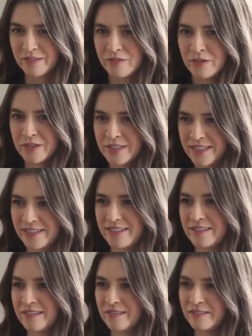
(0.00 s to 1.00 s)
of course he's
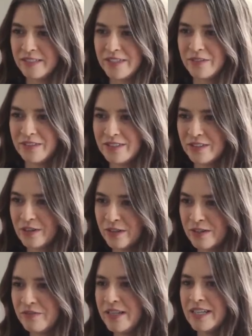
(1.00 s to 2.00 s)
little, so
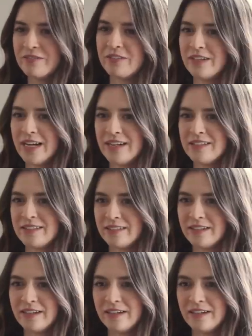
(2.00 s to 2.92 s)
if he ever has